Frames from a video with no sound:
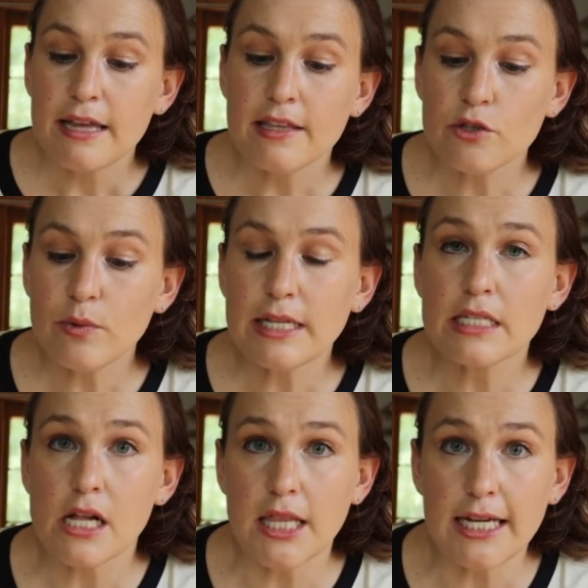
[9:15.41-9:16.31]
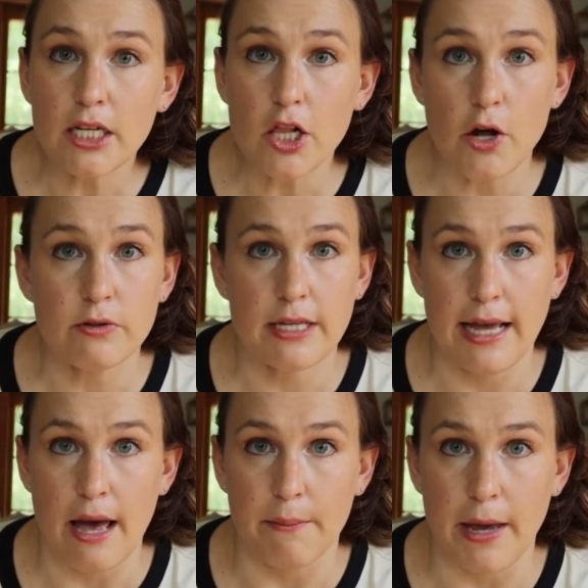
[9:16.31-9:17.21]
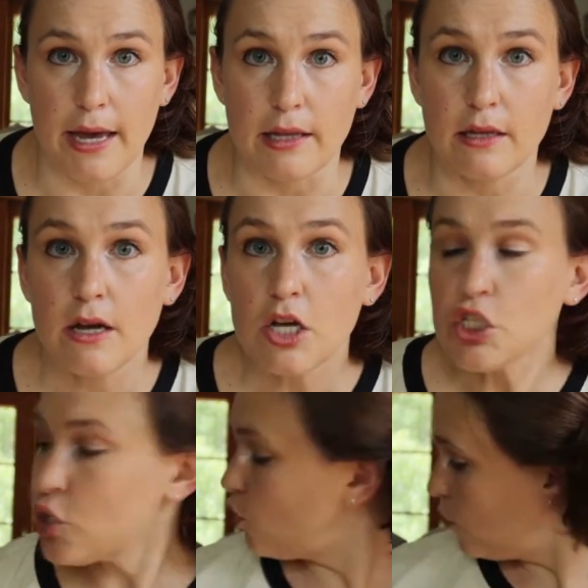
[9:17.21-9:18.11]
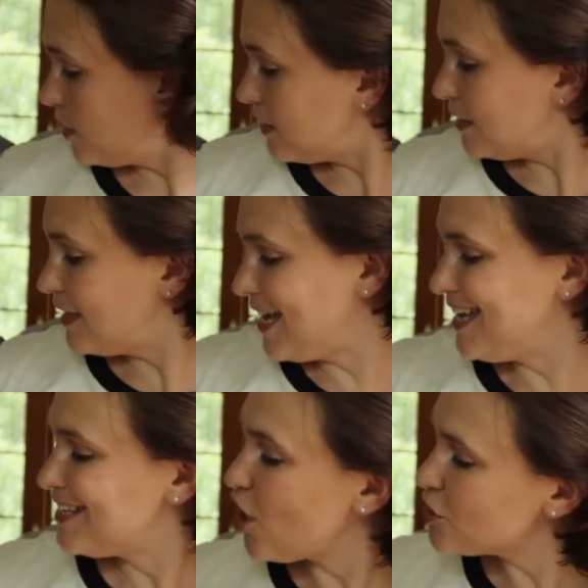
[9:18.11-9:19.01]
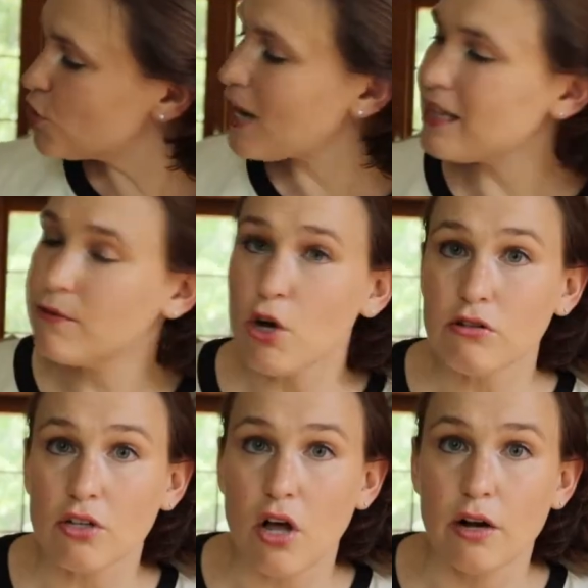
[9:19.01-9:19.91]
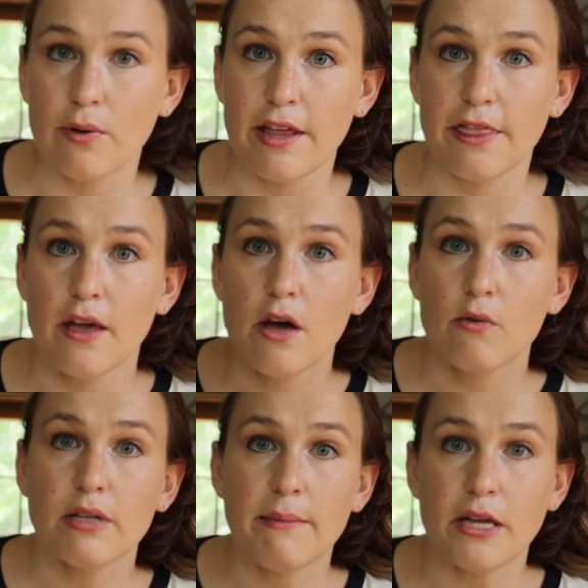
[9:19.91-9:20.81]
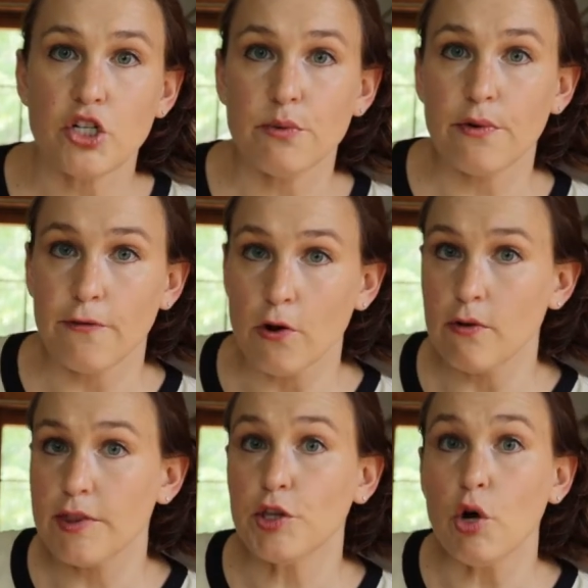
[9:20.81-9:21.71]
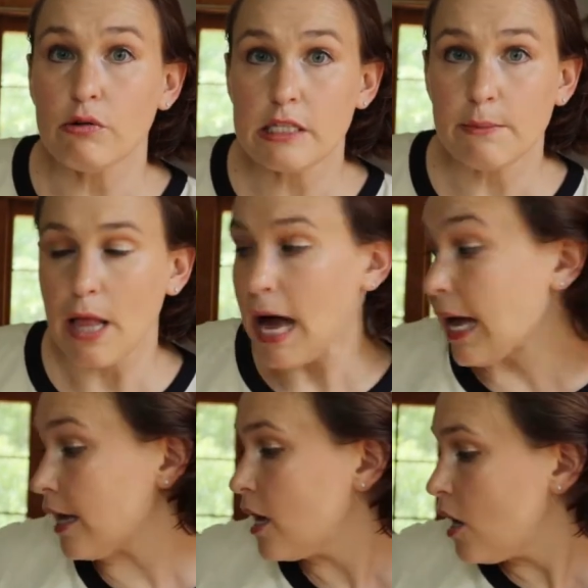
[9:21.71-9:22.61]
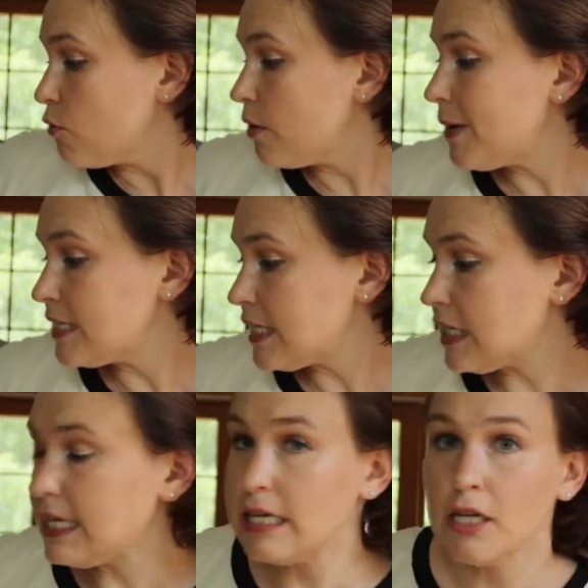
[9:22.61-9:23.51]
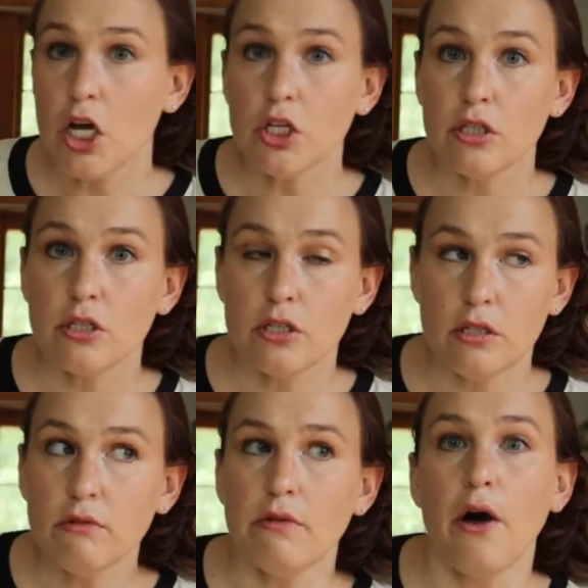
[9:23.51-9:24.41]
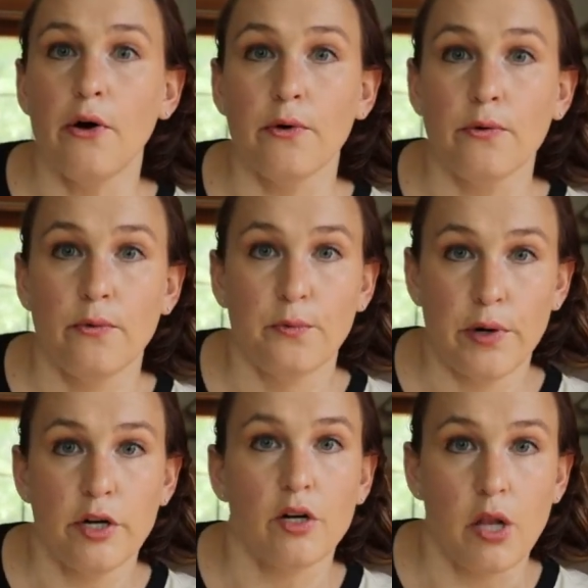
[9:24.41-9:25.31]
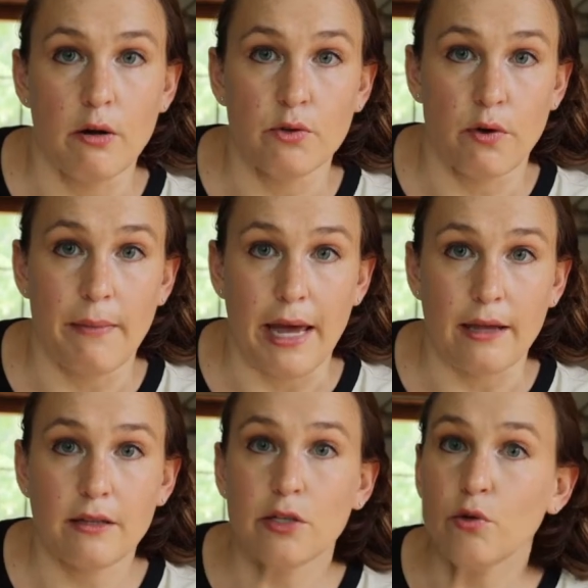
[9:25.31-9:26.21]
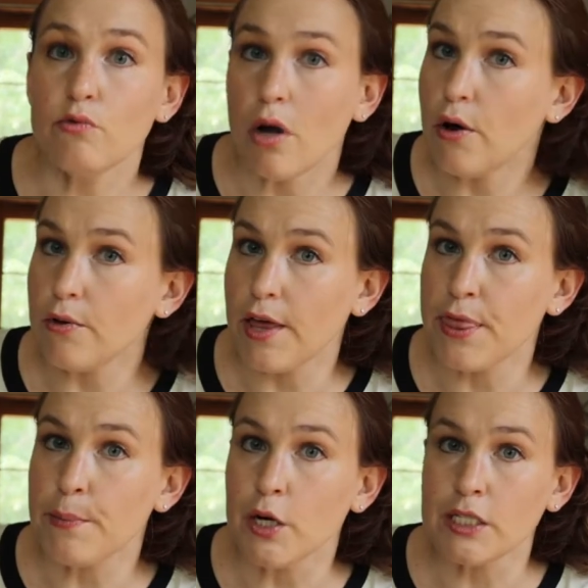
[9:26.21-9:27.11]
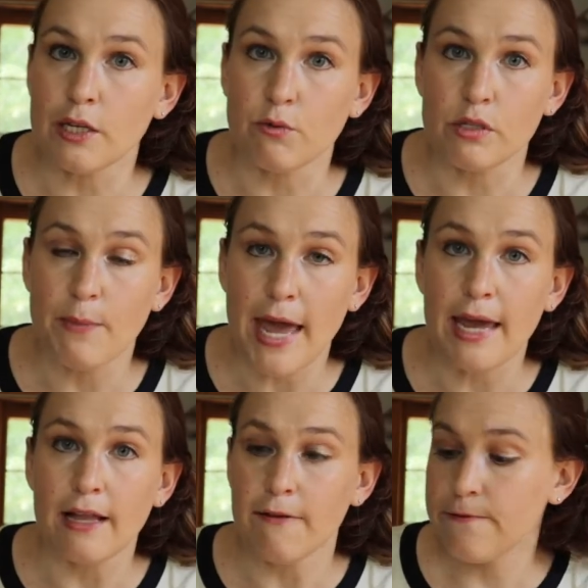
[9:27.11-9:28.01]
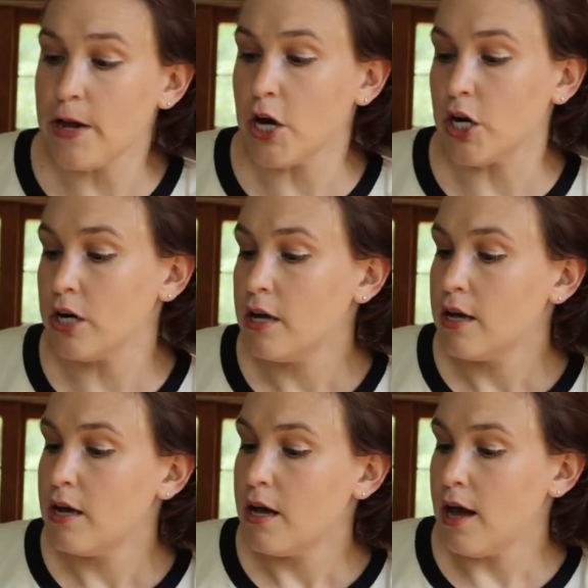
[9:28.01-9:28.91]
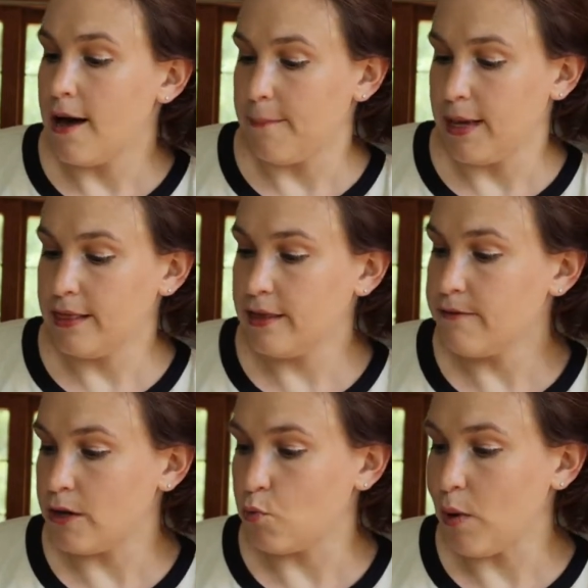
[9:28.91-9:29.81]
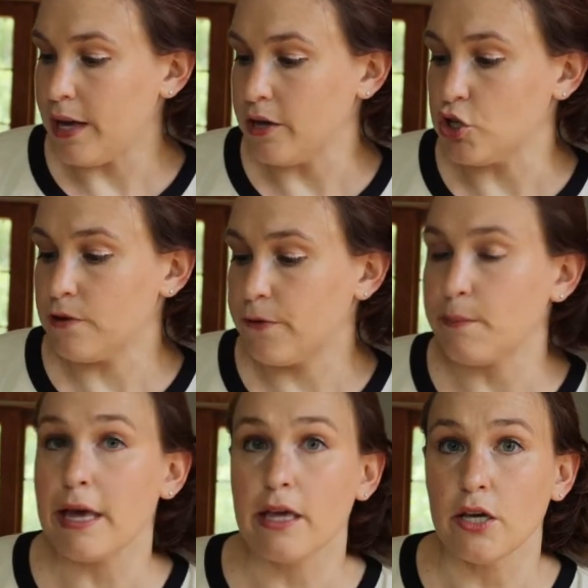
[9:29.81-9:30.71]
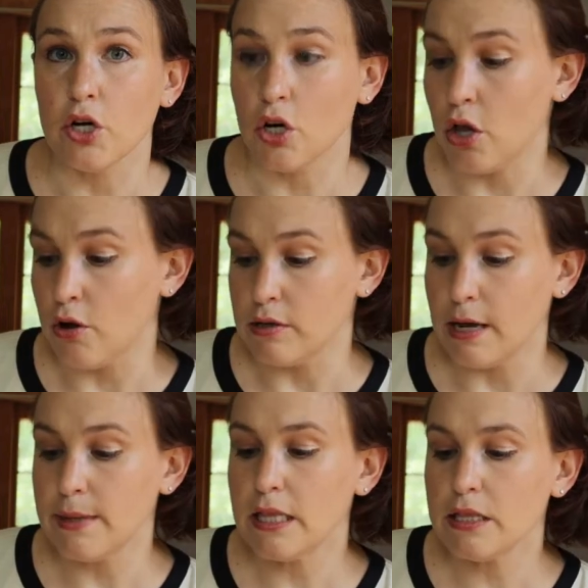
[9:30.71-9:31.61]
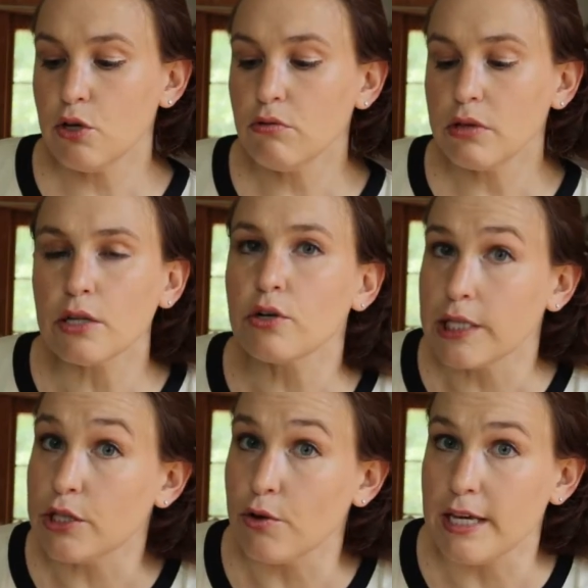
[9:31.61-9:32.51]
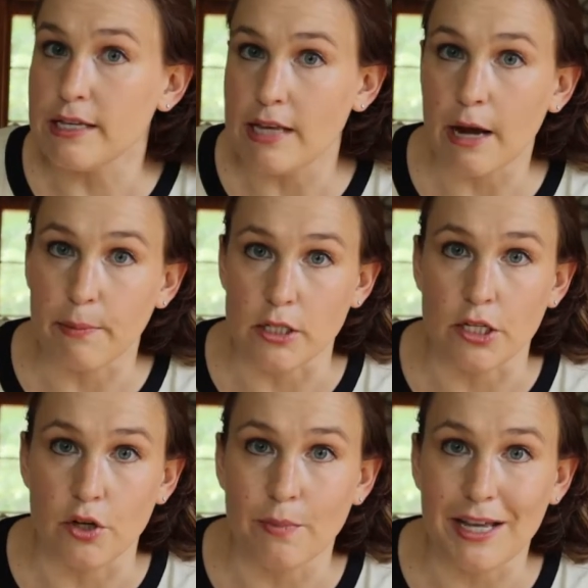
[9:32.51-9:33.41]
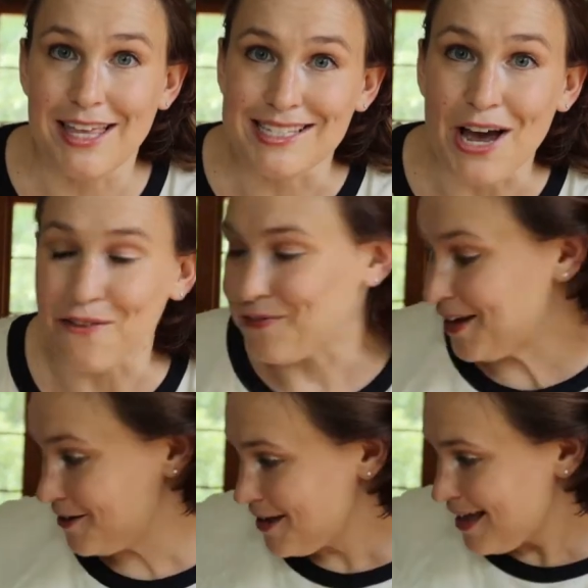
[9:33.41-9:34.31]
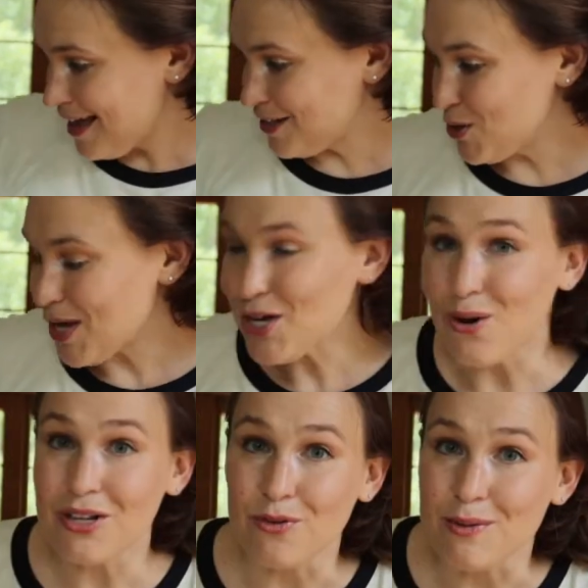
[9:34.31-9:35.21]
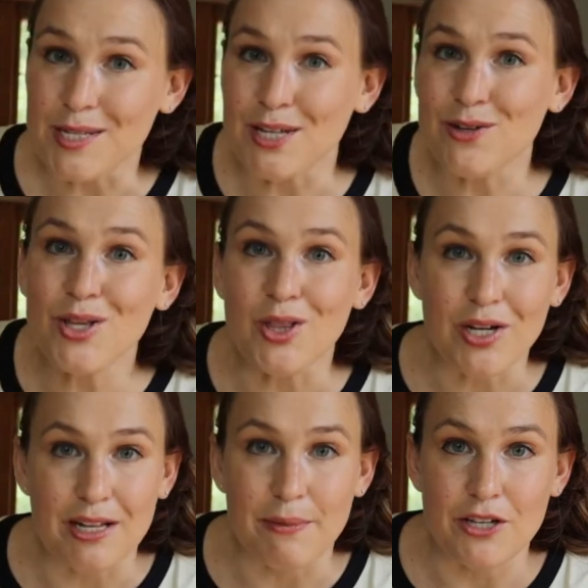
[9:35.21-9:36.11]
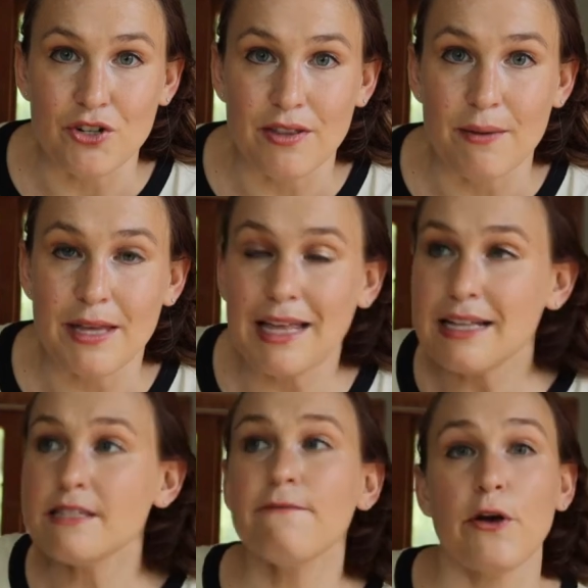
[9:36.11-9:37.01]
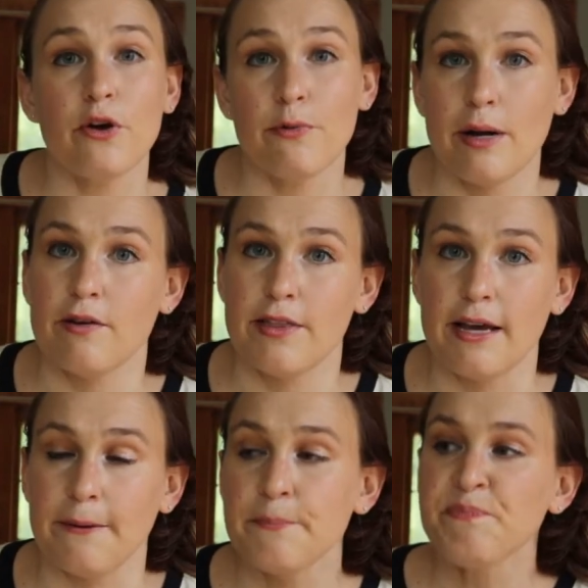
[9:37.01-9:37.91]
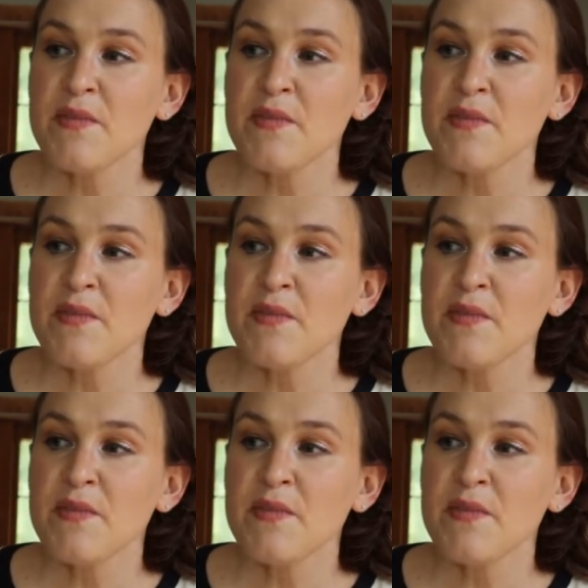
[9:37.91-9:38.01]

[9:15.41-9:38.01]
This one is Clean Clothes Campaign. So it also kind of goes along with what I mentioned before with Known Supply, where basically you know where your clothes were made. You know that the person was paid a fair and living wage for making your clothes. I mean, you literally know the exact person who made this outfit, and you can go on their website and you can look at a picture of them, and that is a very rare thing.